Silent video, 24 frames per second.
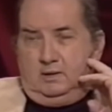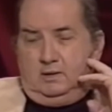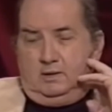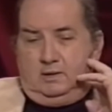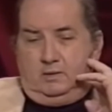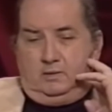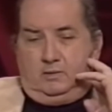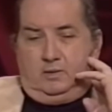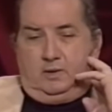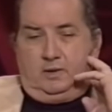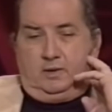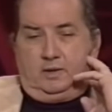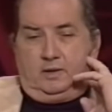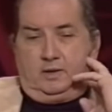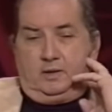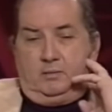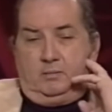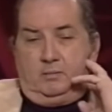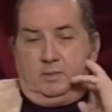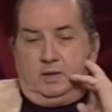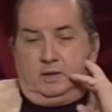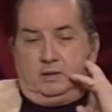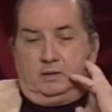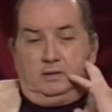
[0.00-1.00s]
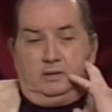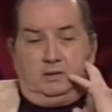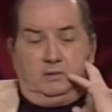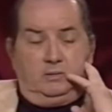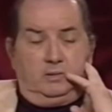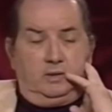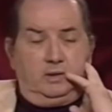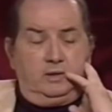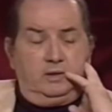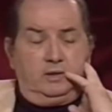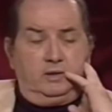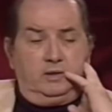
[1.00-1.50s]
and rather
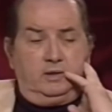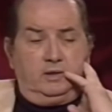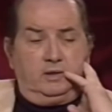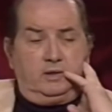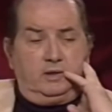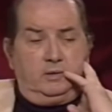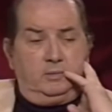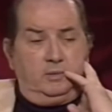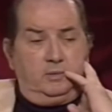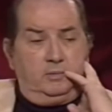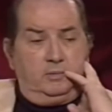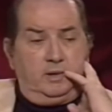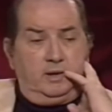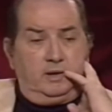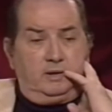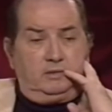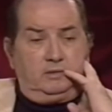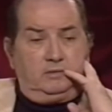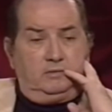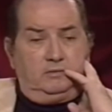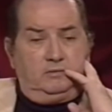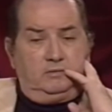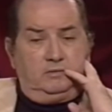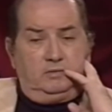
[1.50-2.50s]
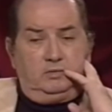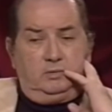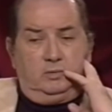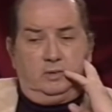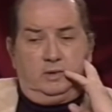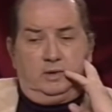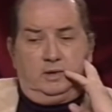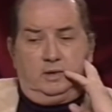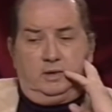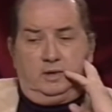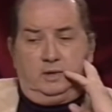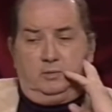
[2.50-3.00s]
than coming back to
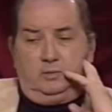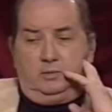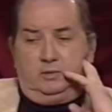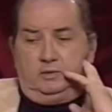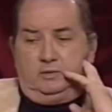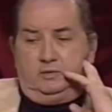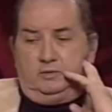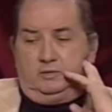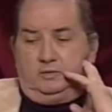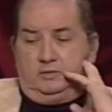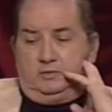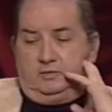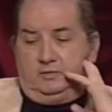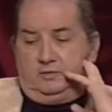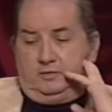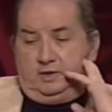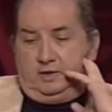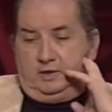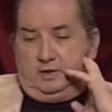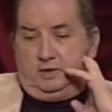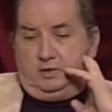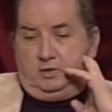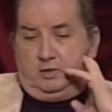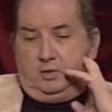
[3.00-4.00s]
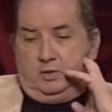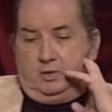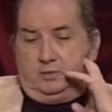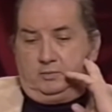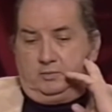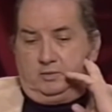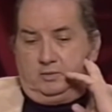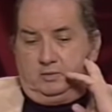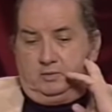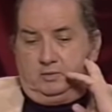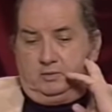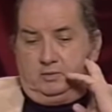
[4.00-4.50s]
LA, we just decided to go up
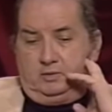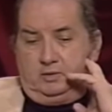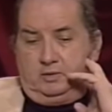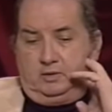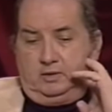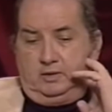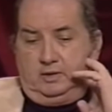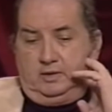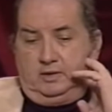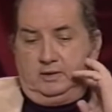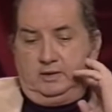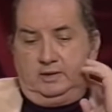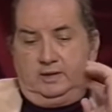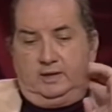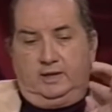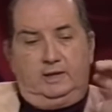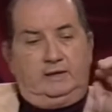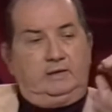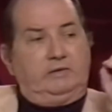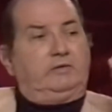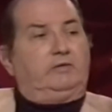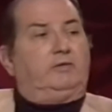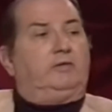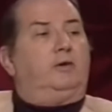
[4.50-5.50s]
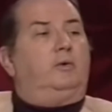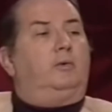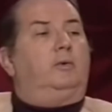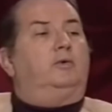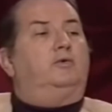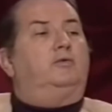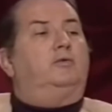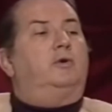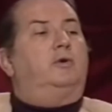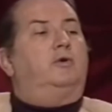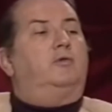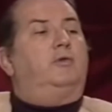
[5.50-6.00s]
to Little Ailey Inn. So we
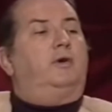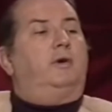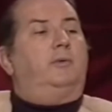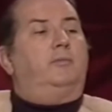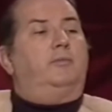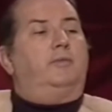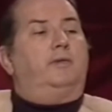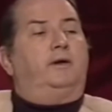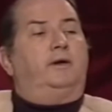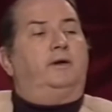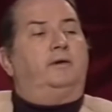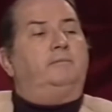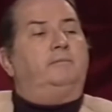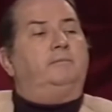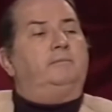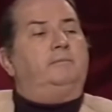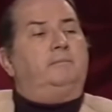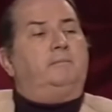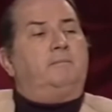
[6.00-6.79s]
drove up there